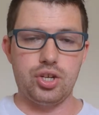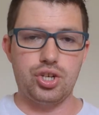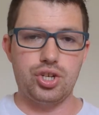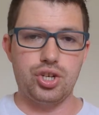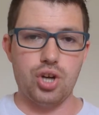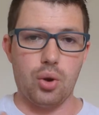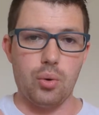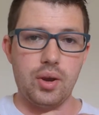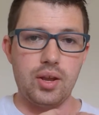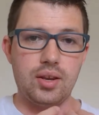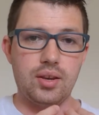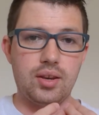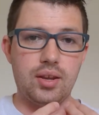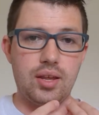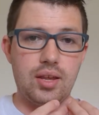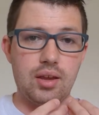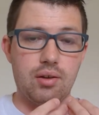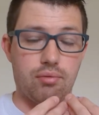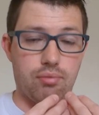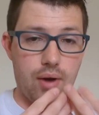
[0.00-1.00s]
showing
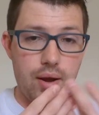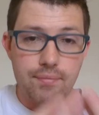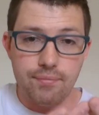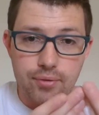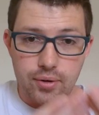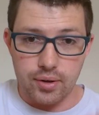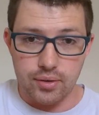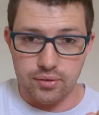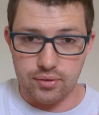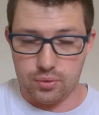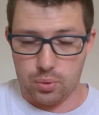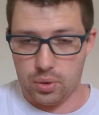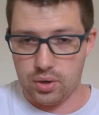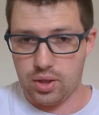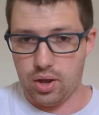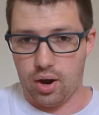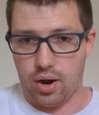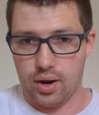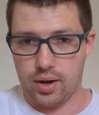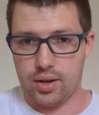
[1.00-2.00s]
irreverence toward the
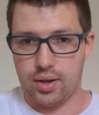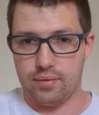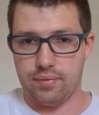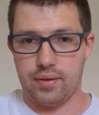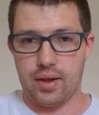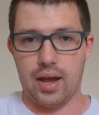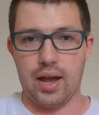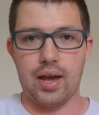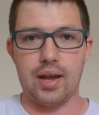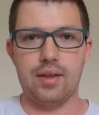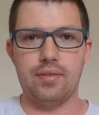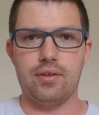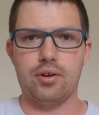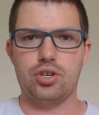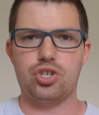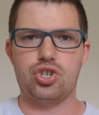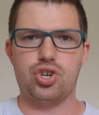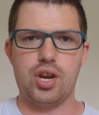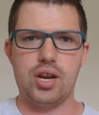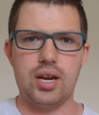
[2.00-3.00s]
Ark of God, and they're
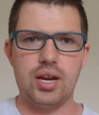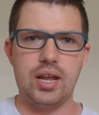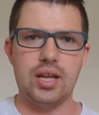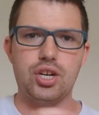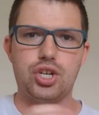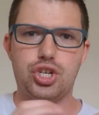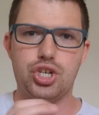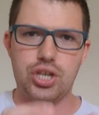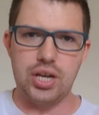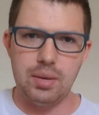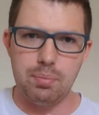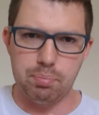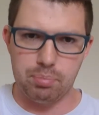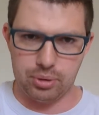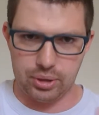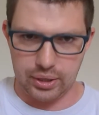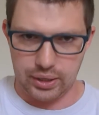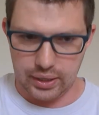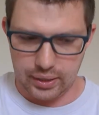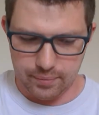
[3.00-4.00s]
treating it
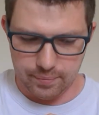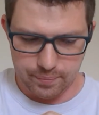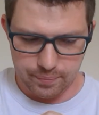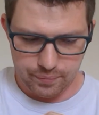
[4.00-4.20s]
cheaply.